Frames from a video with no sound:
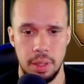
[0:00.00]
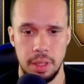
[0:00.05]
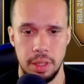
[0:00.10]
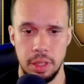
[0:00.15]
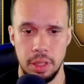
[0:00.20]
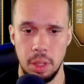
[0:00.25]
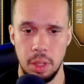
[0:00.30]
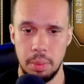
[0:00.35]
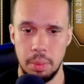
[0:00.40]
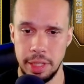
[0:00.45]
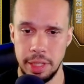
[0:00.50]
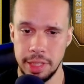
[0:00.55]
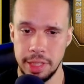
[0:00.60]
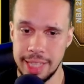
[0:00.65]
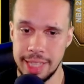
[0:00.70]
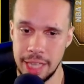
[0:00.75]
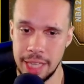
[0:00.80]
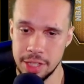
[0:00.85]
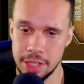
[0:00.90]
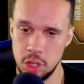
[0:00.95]
Nobody in the
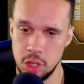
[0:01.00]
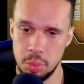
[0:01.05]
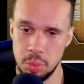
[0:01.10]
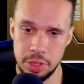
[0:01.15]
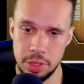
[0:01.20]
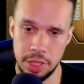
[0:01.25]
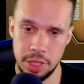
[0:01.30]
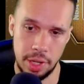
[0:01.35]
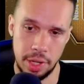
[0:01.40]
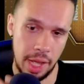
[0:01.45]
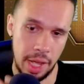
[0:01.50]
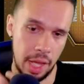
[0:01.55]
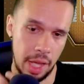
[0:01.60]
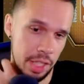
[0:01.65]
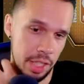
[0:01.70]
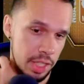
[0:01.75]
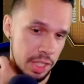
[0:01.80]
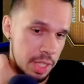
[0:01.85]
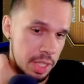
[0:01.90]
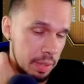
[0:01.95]
Galaxy Opal tier now.
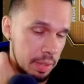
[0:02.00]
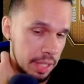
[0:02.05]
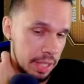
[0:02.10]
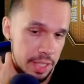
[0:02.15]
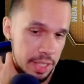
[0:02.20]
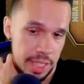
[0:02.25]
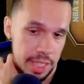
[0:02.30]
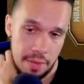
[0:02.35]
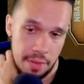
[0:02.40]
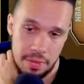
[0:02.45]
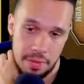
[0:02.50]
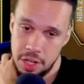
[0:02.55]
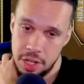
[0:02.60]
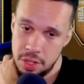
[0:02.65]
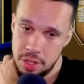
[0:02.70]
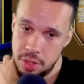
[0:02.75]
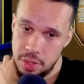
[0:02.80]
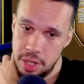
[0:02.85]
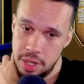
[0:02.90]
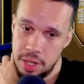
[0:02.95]
That's typically
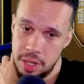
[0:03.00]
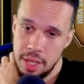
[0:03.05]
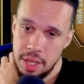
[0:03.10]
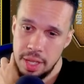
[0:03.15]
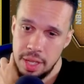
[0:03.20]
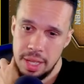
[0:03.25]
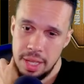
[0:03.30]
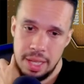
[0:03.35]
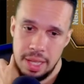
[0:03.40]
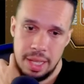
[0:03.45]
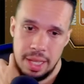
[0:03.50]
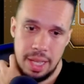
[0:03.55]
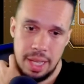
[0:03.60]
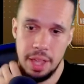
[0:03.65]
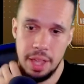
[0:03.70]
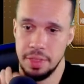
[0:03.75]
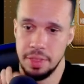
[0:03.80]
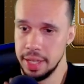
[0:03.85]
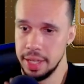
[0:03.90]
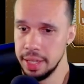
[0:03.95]
700.
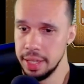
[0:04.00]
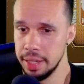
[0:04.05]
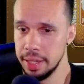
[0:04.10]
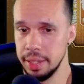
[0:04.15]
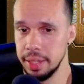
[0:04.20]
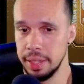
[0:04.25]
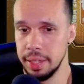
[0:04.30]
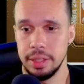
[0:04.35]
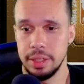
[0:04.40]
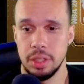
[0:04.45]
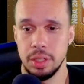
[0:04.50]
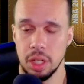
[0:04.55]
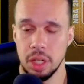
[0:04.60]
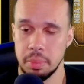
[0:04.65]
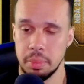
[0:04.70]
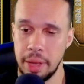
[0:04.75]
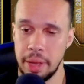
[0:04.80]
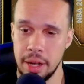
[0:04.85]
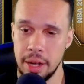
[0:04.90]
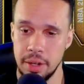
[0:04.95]
And then Dark
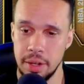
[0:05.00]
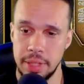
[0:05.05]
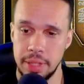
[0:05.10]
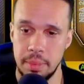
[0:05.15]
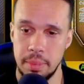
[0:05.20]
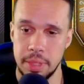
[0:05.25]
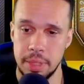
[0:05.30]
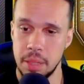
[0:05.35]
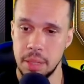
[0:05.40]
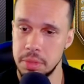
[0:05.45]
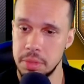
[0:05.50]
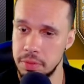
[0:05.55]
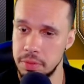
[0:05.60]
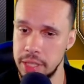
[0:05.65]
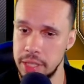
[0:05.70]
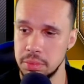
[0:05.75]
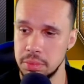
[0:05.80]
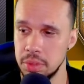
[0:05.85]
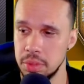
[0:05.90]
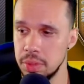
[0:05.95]
Matter, if that becomes
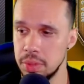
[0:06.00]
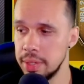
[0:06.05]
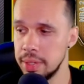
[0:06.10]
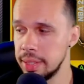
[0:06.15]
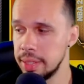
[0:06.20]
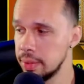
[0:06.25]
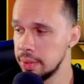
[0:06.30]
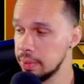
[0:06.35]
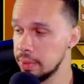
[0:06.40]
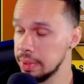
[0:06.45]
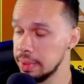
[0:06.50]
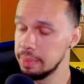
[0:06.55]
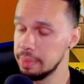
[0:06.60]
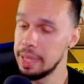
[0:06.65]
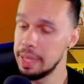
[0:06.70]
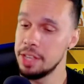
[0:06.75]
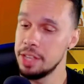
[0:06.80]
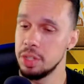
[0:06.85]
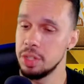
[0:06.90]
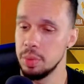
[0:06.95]
available,
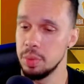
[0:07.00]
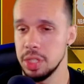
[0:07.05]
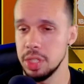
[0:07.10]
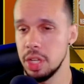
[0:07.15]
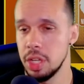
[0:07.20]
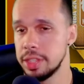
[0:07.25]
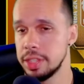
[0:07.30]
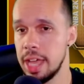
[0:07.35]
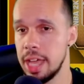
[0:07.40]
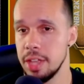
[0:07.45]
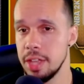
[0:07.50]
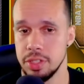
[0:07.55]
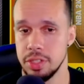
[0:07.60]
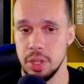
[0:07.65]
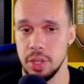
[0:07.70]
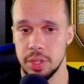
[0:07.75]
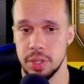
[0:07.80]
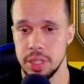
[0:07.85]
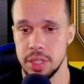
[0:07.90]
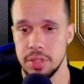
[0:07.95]
last year was 1,000
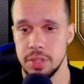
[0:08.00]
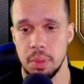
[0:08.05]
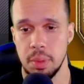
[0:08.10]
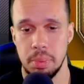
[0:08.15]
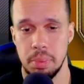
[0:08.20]
tokens per